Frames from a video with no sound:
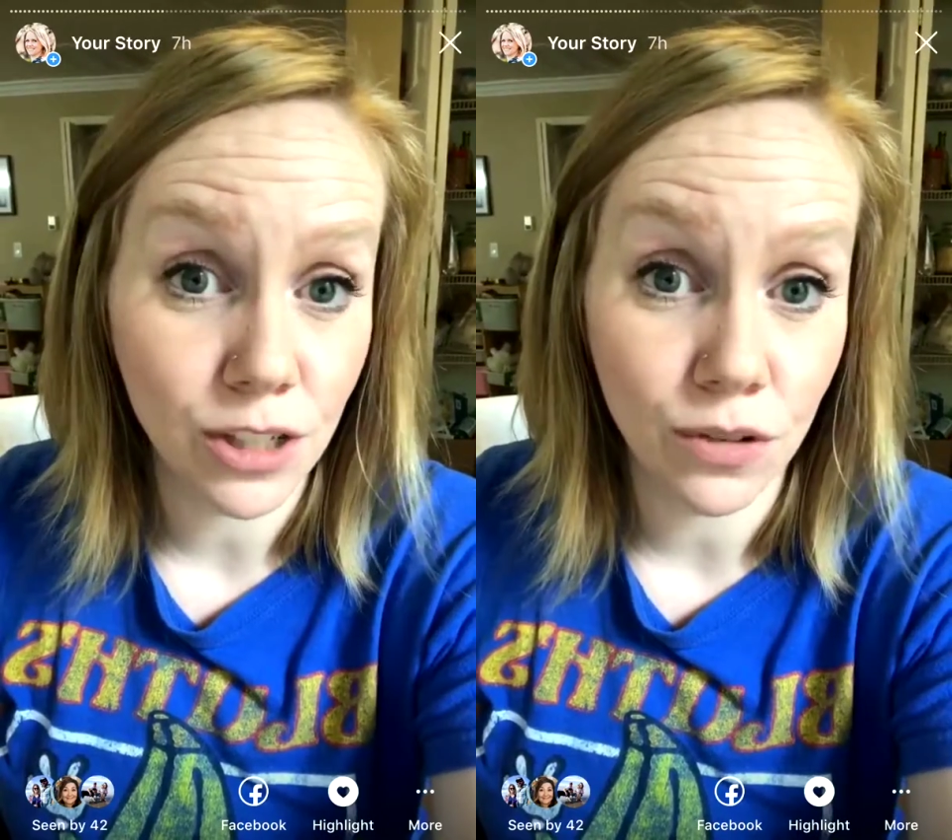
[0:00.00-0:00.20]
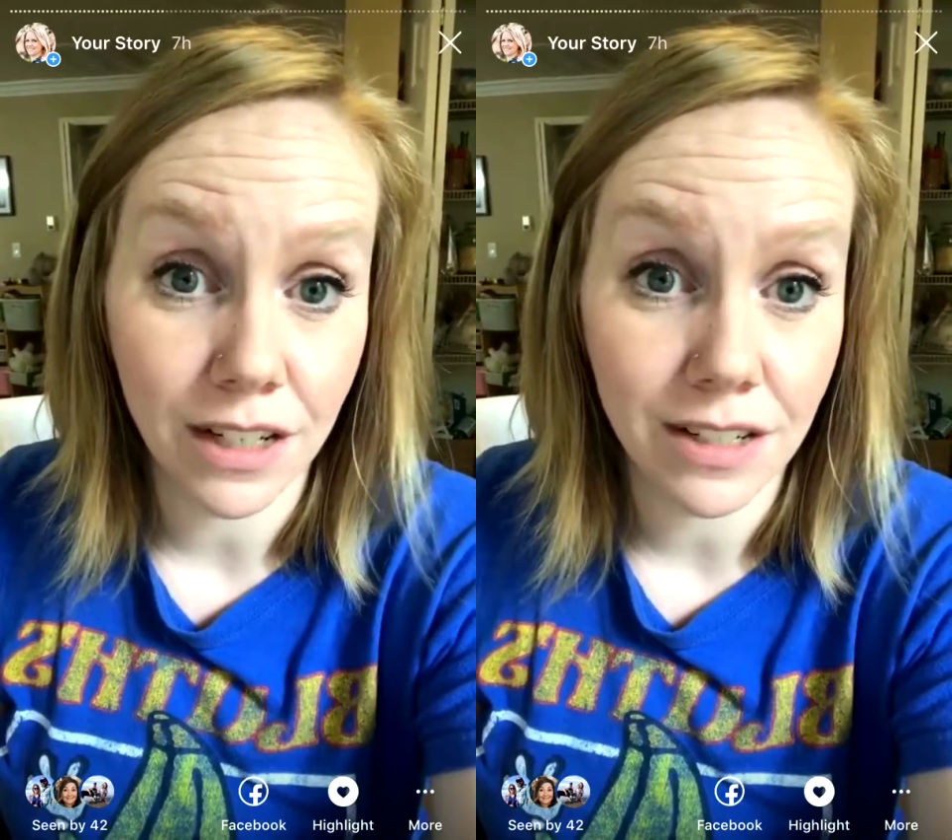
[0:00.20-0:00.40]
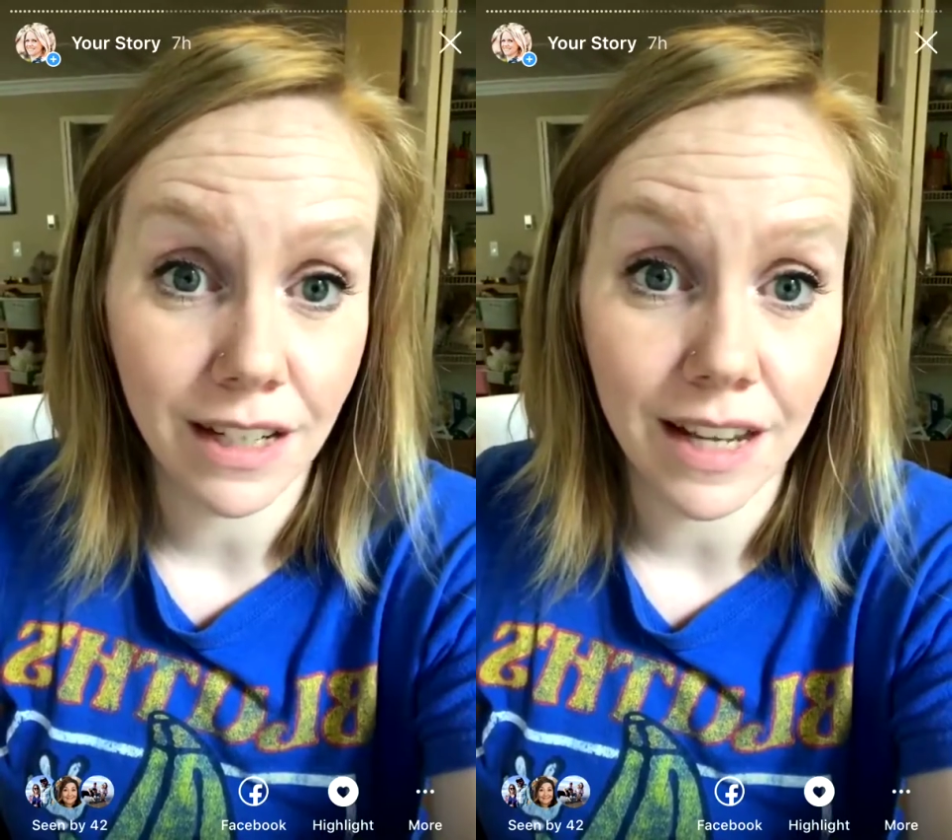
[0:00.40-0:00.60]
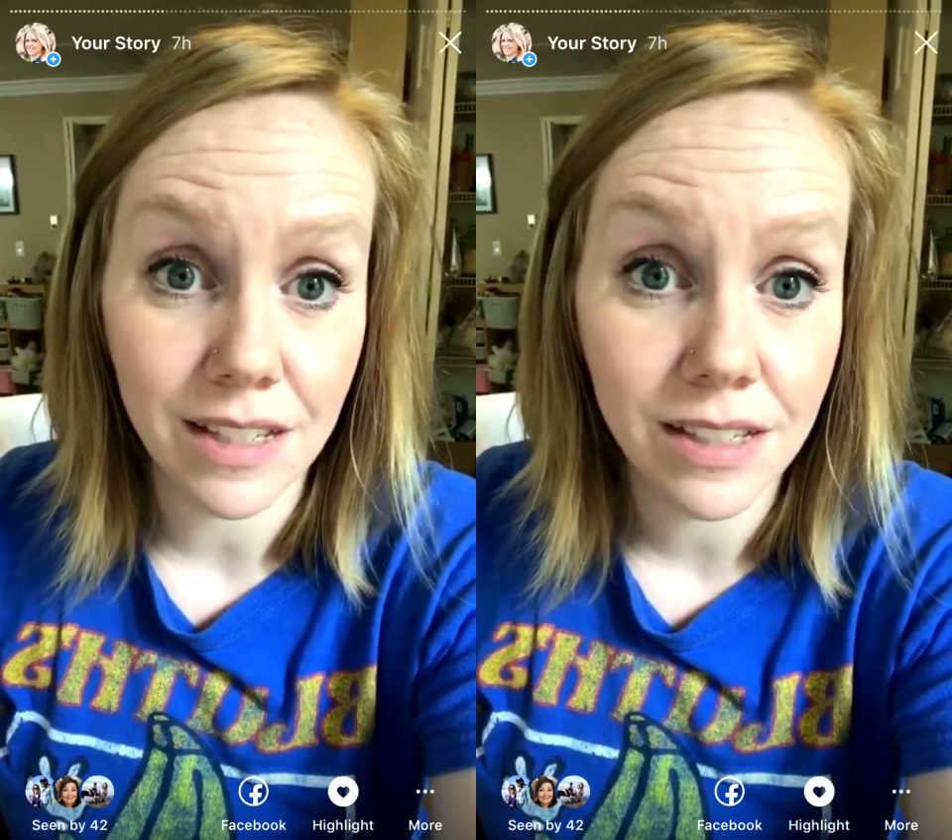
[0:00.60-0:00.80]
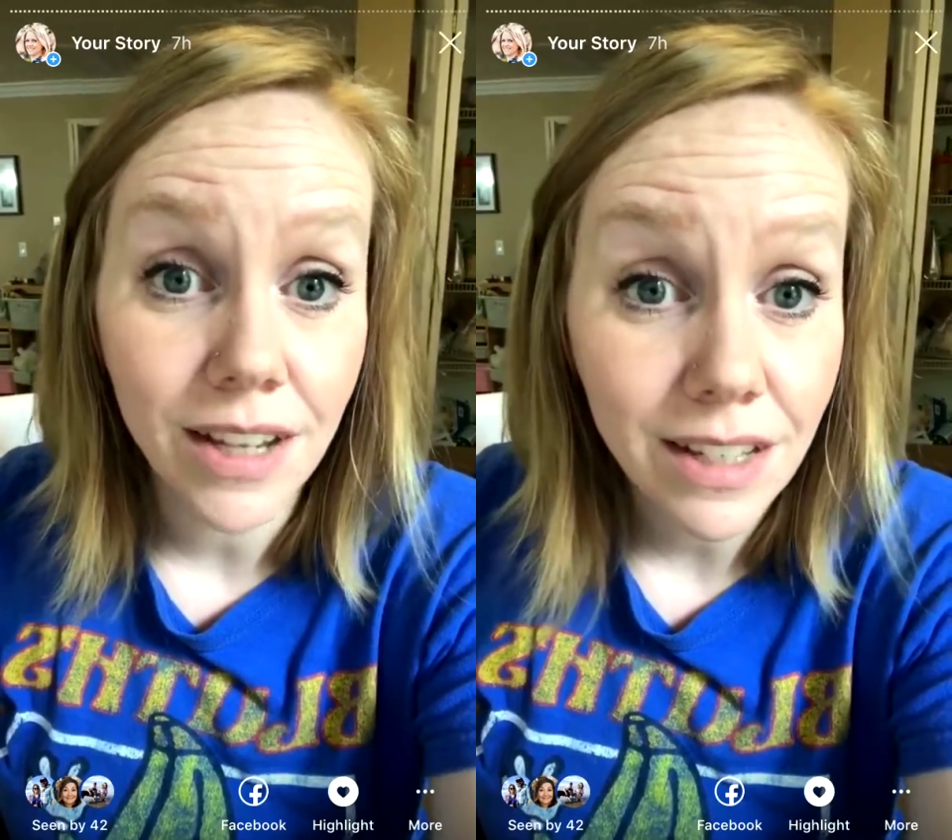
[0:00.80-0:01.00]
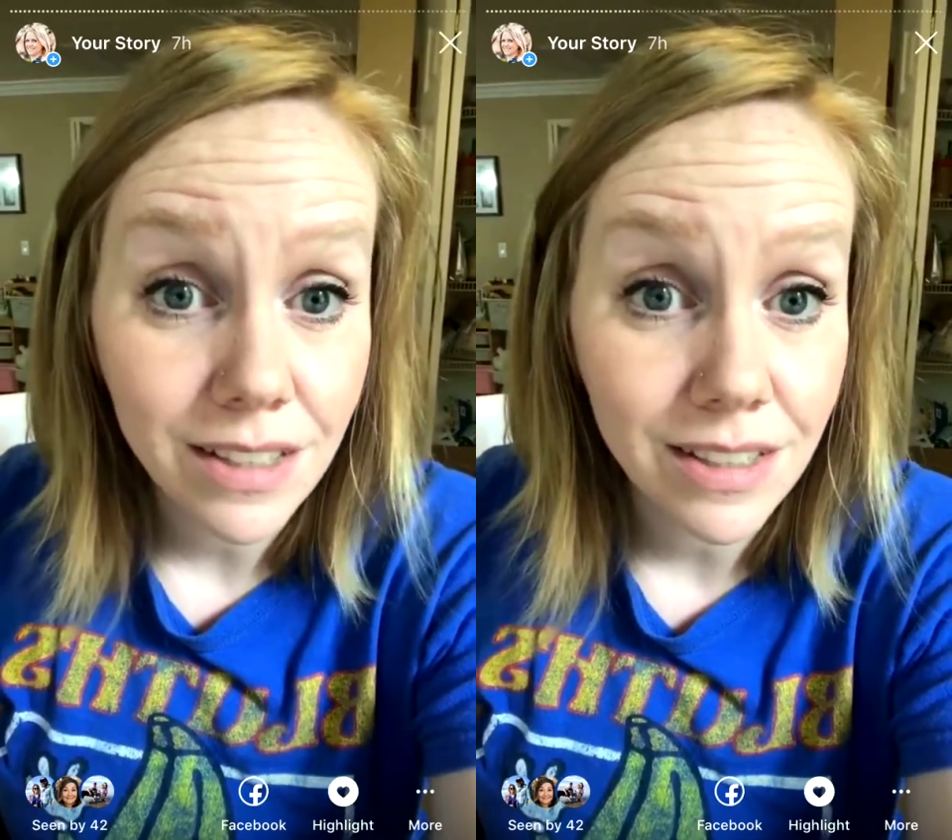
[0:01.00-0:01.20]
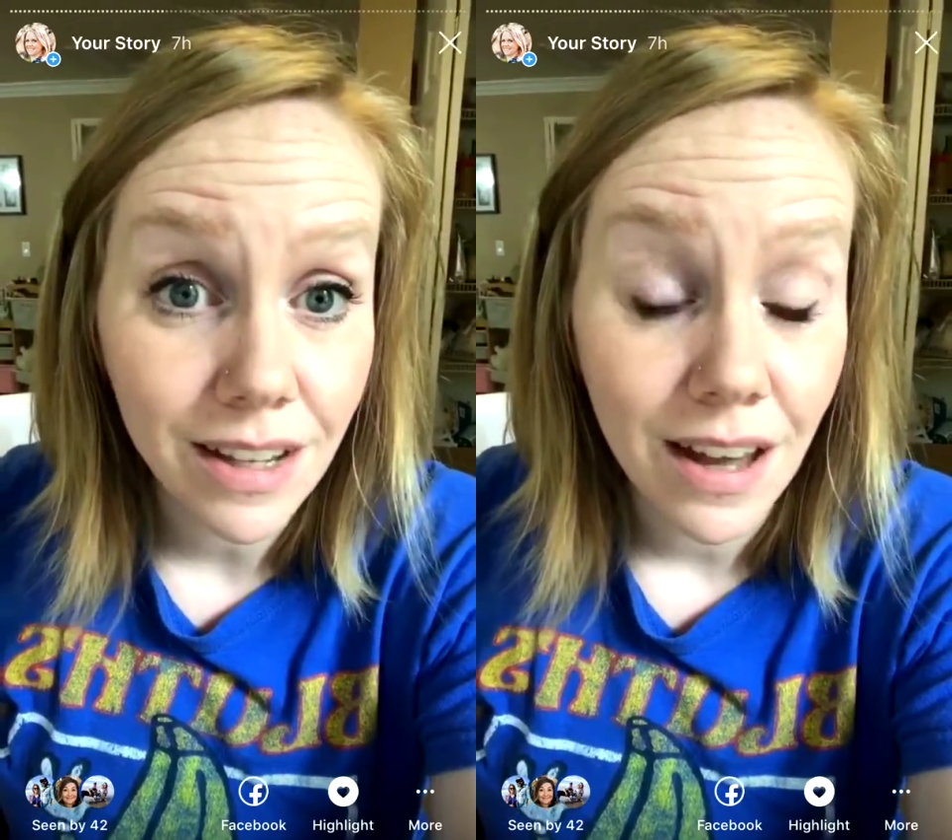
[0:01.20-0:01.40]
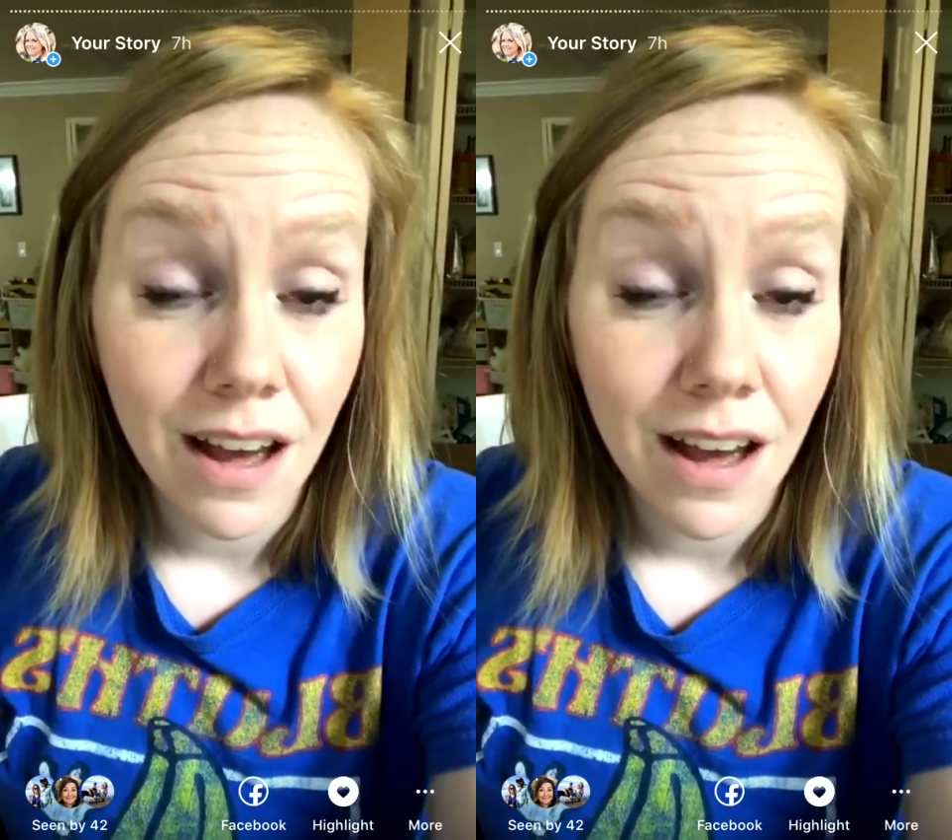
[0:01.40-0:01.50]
you need to get 6